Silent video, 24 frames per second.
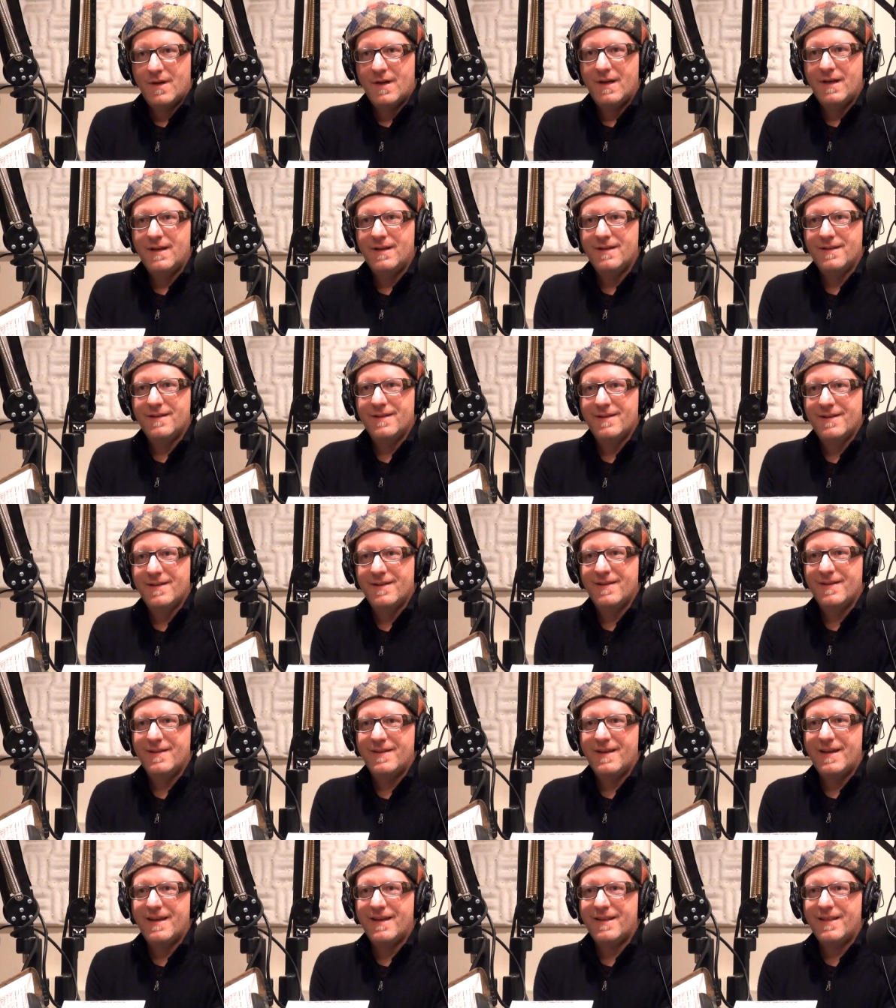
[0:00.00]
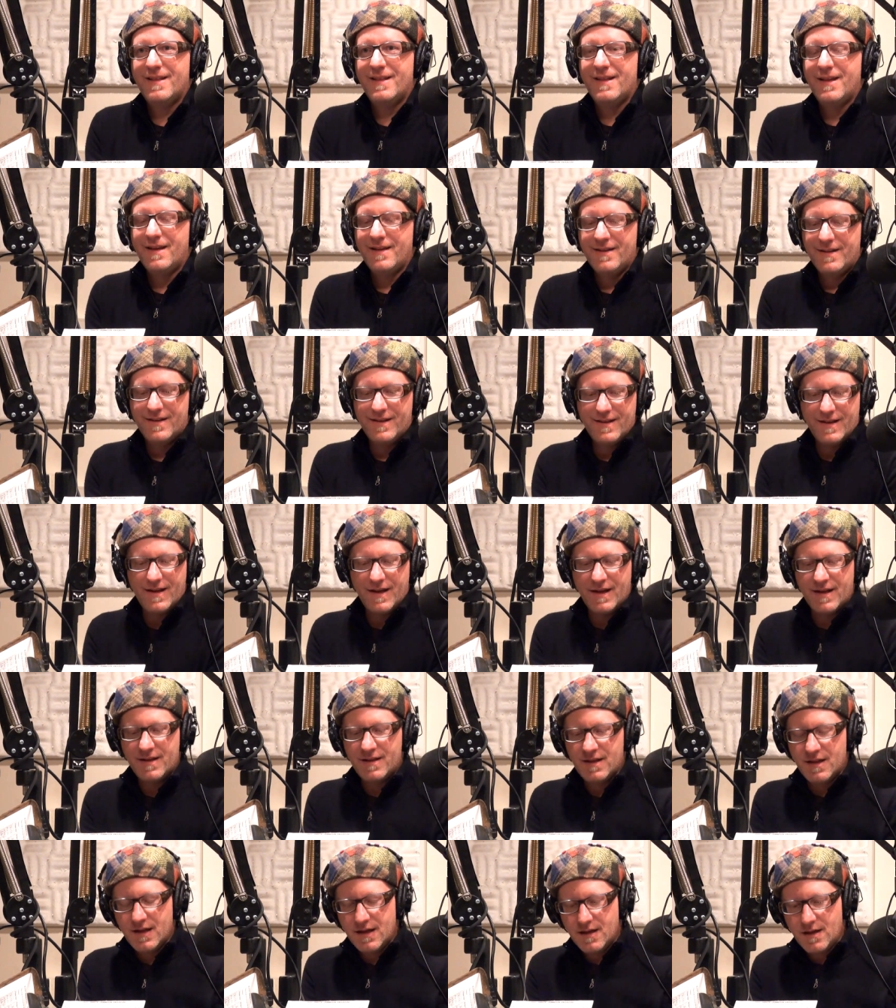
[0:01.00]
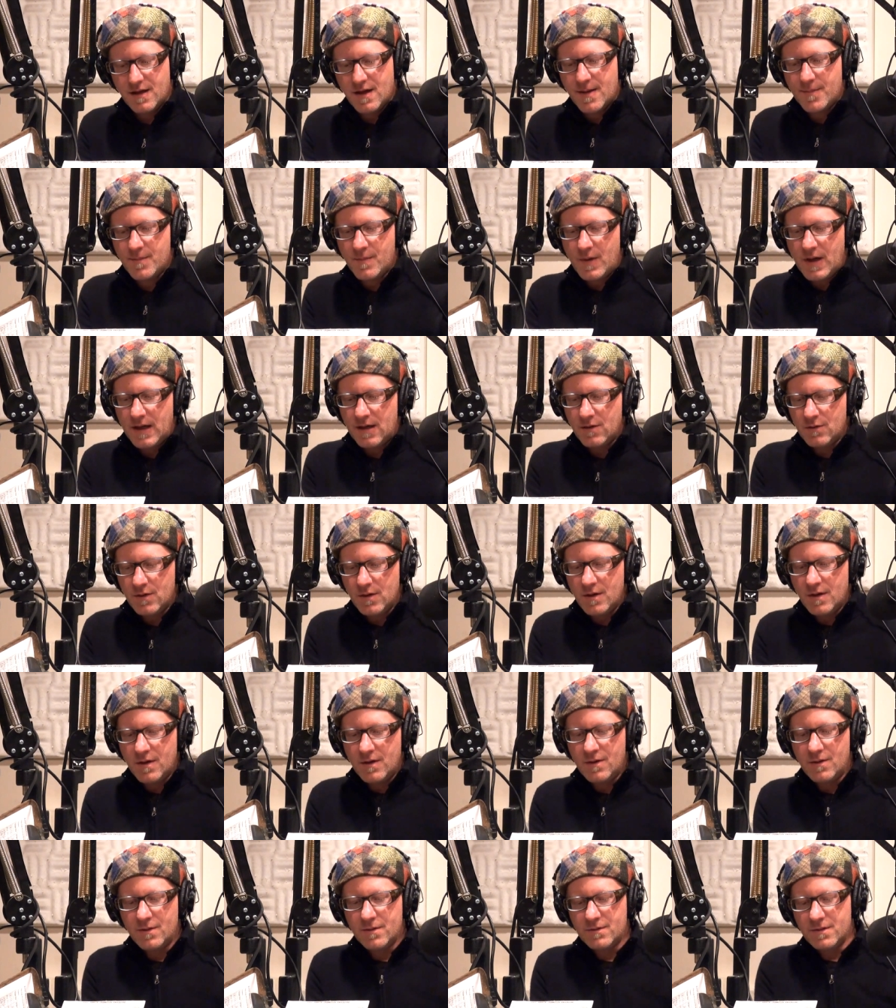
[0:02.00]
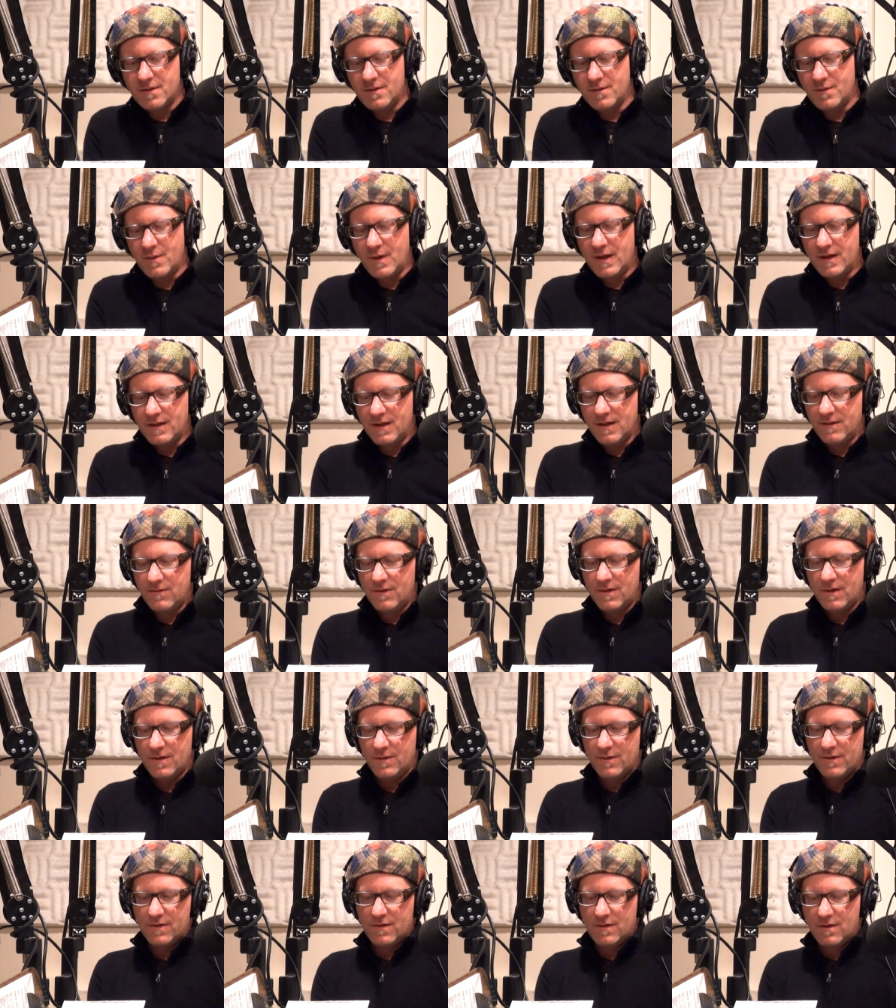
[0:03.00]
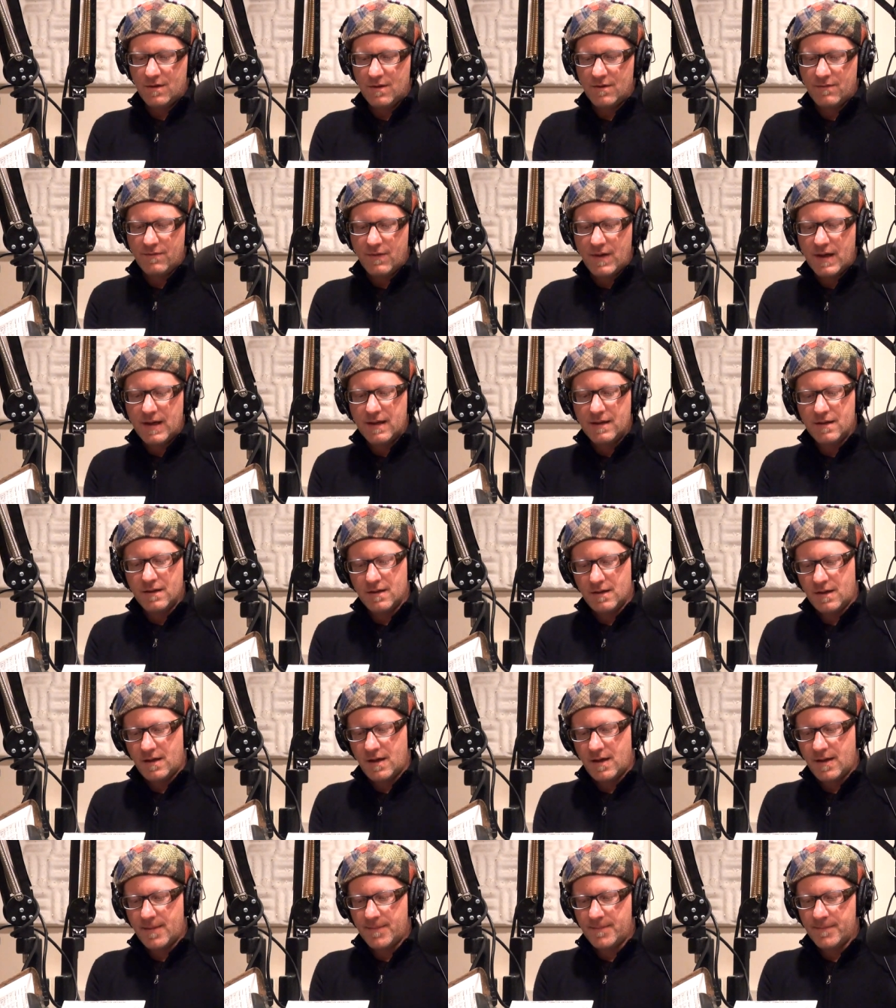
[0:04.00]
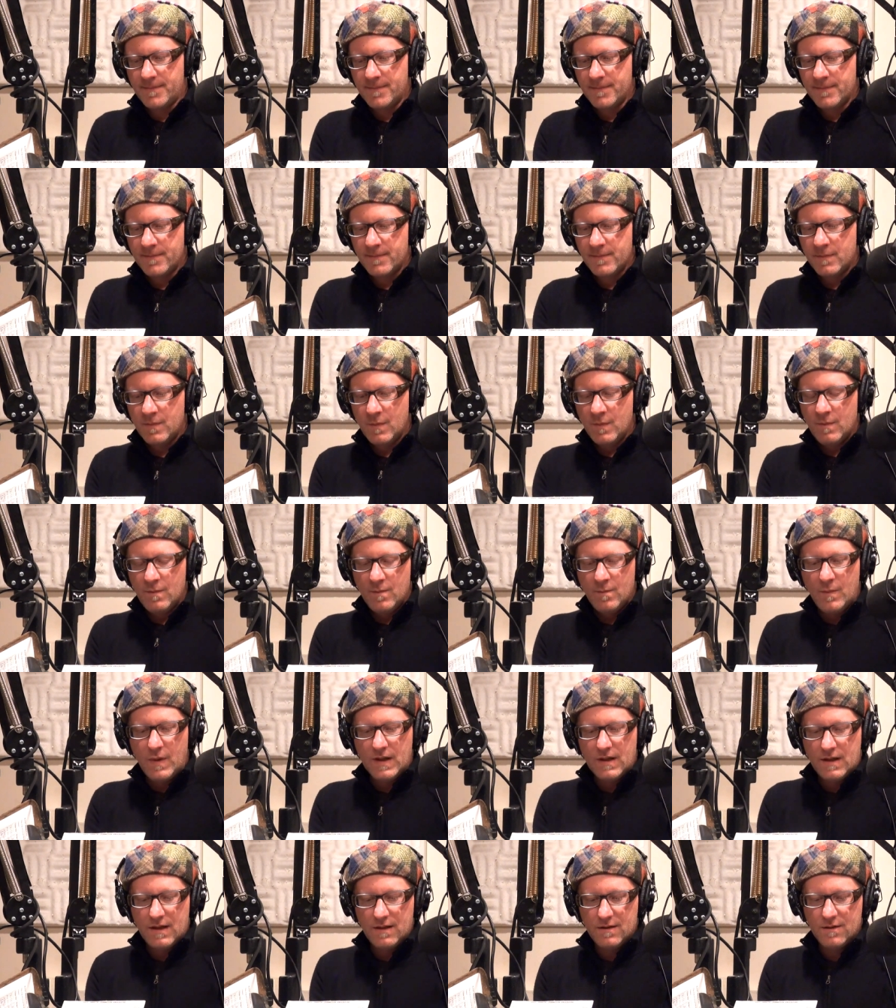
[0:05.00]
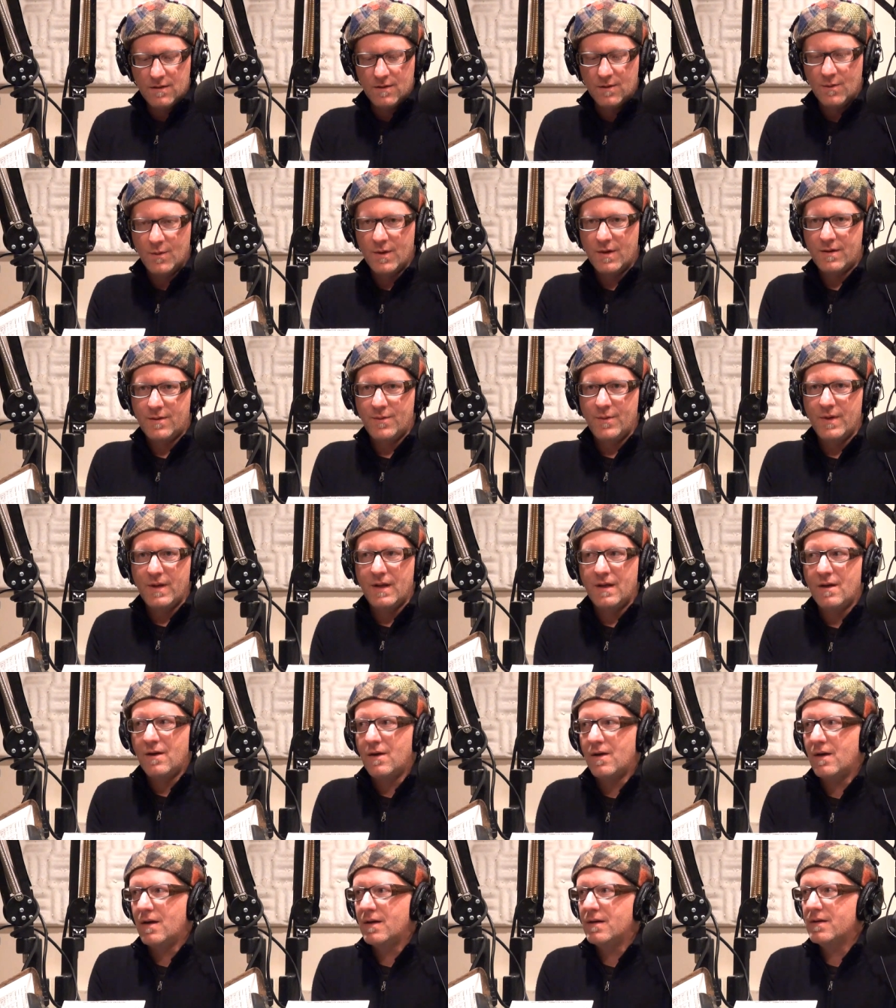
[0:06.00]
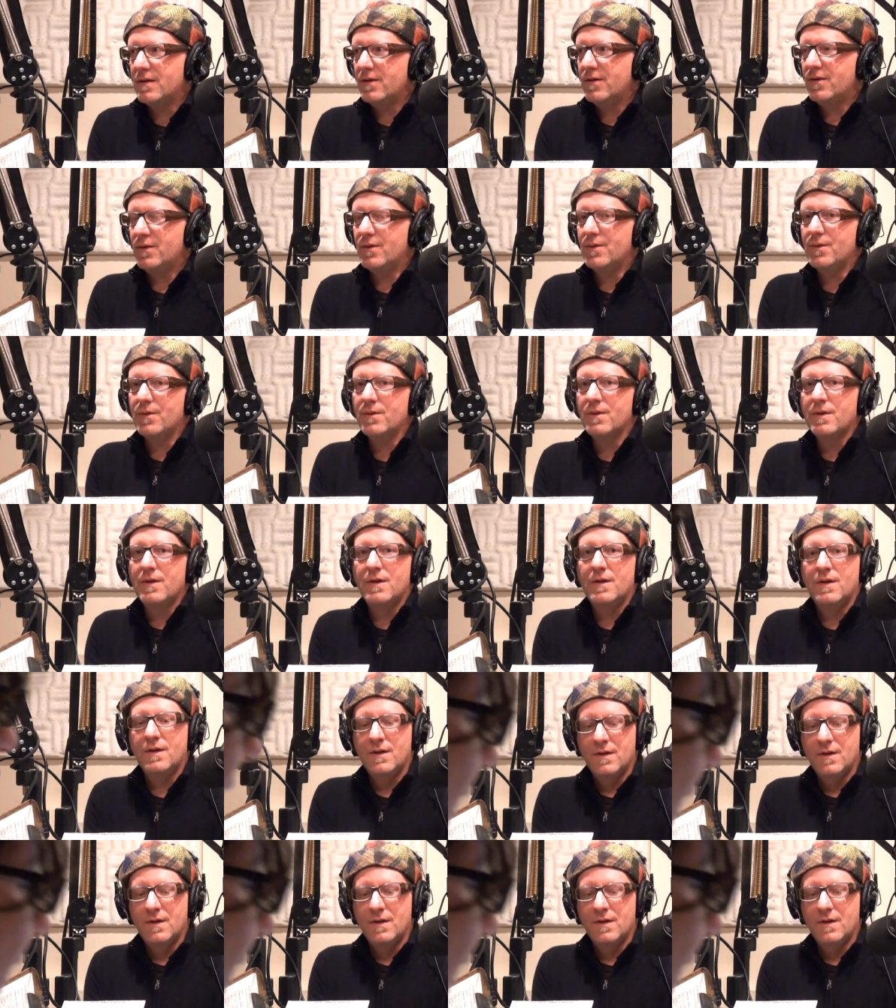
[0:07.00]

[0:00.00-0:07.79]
right, yeah, I, I think um, I don't know to what level it was certified. Um, but Gensler worked really hard to,